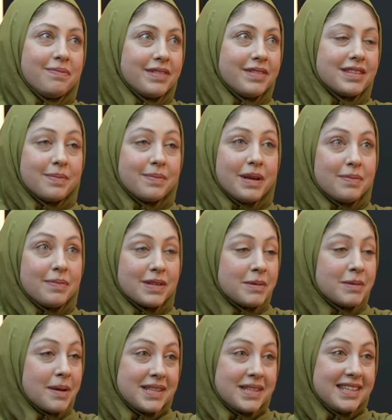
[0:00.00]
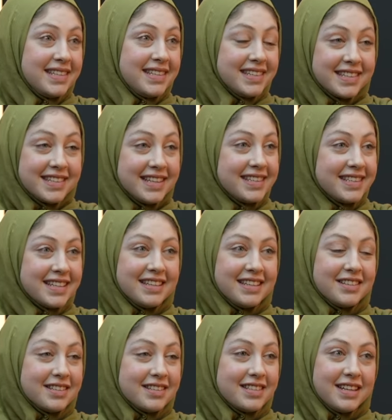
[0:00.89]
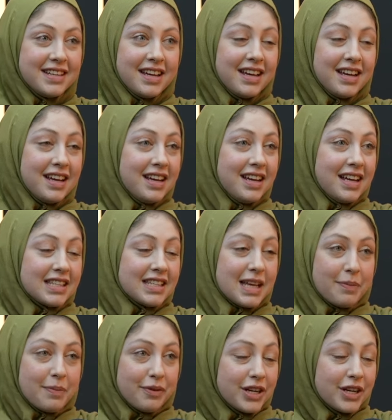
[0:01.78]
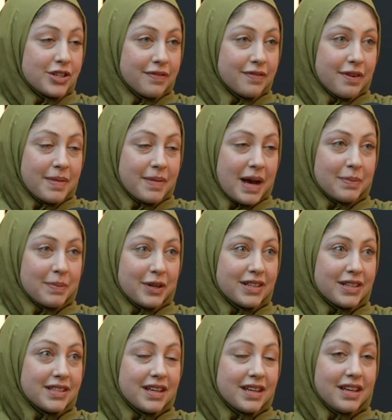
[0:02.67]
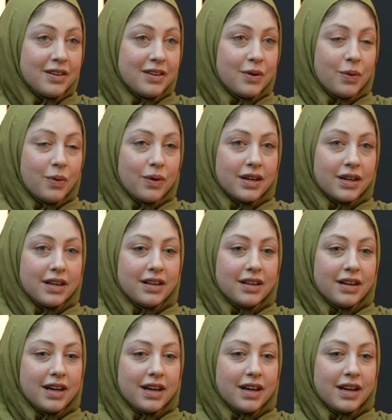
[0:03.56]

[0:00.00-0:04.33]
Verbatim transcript: some people sometimes it's distance and just separation from that person or